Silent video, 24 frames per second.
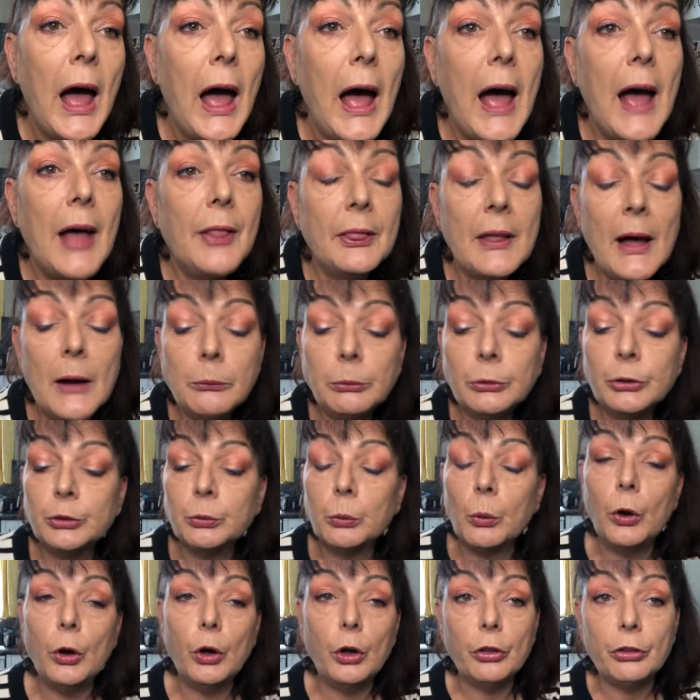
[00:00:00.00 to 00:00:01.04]
And that was
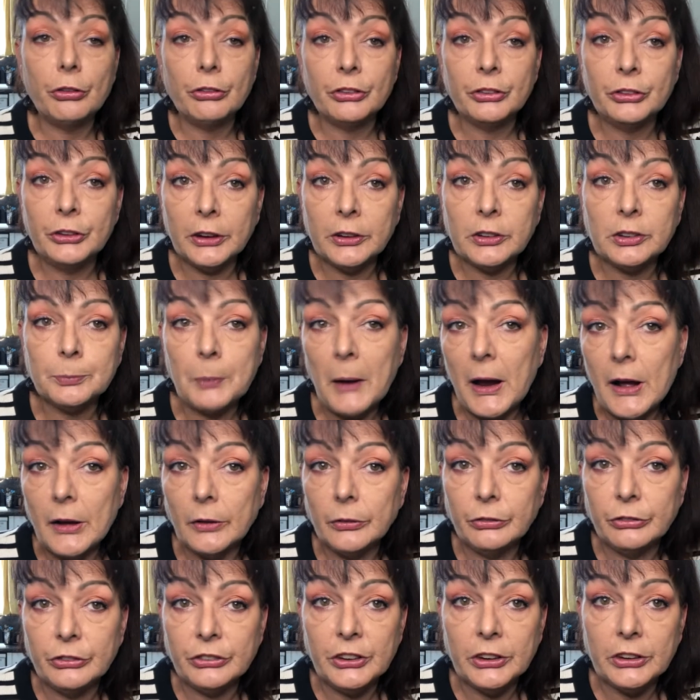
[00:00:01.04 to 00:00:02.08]
worth
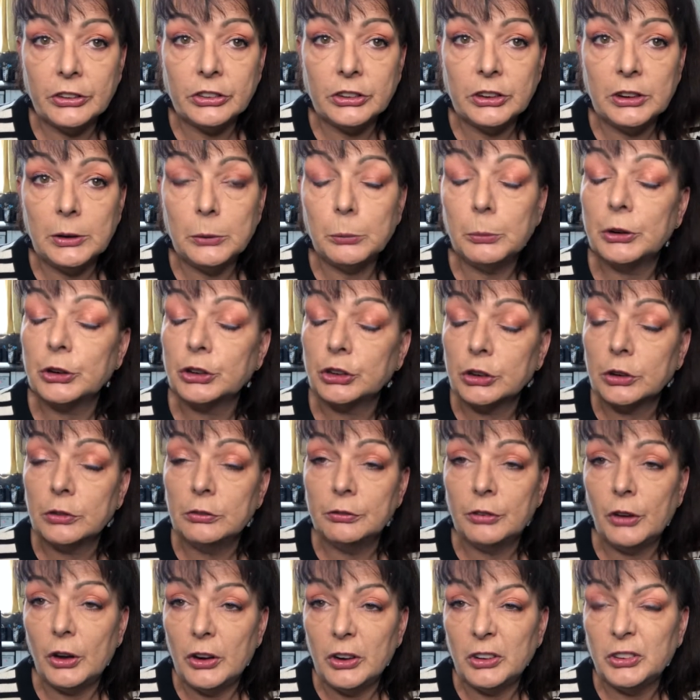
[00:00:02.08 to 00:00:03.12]
£6.60, which
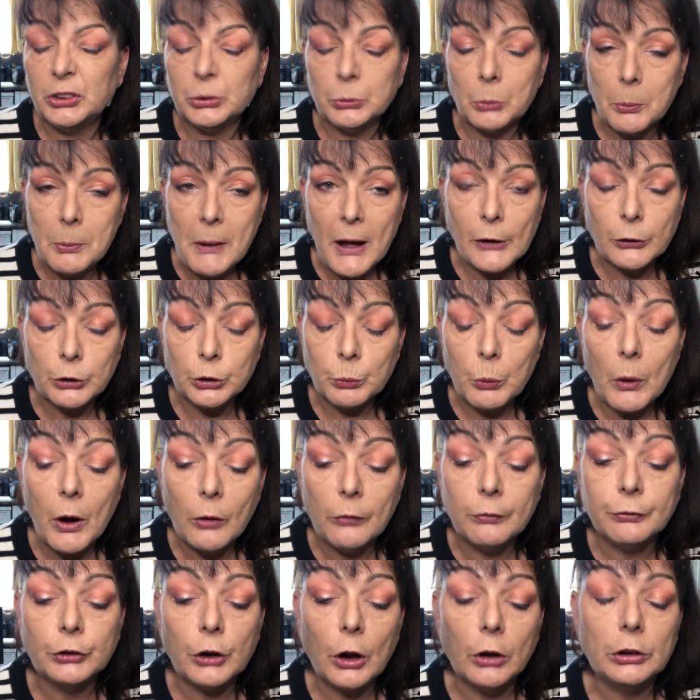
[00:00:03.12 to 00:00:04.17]
converted to about
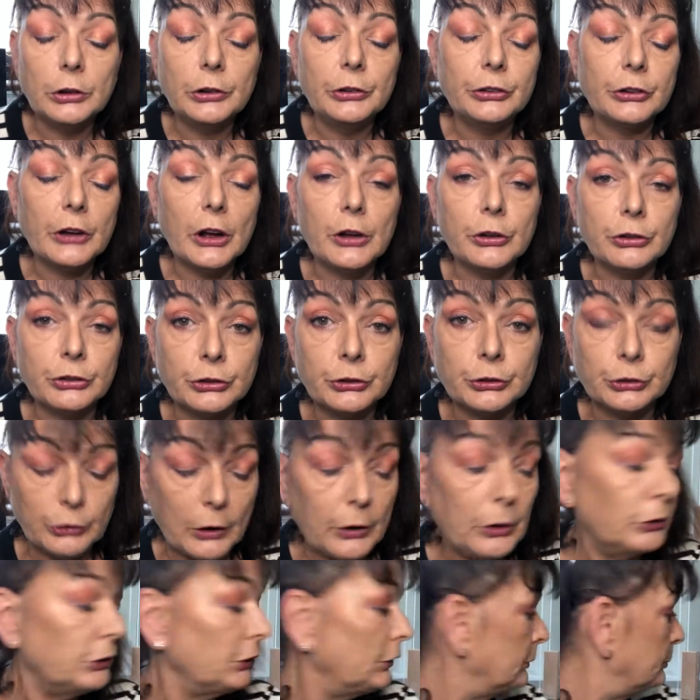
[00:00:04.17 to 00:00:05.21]
$12
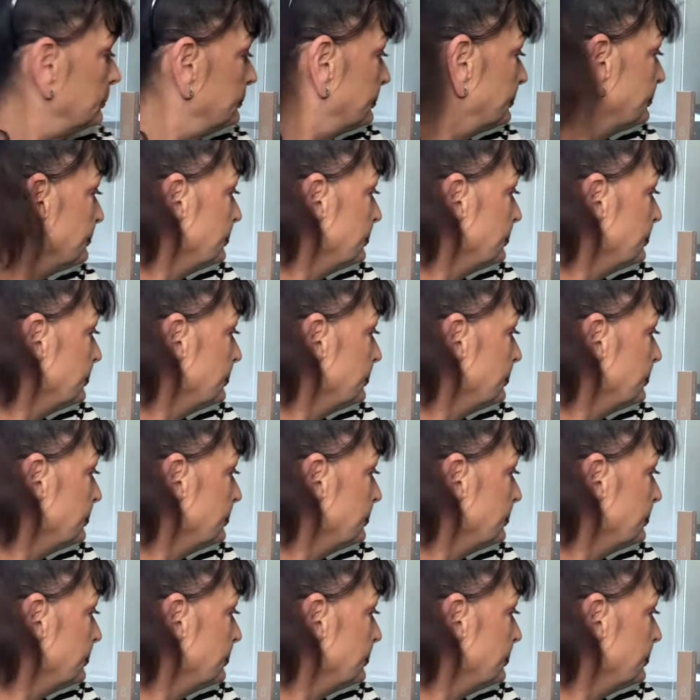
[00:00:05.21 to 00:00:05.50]
Australian.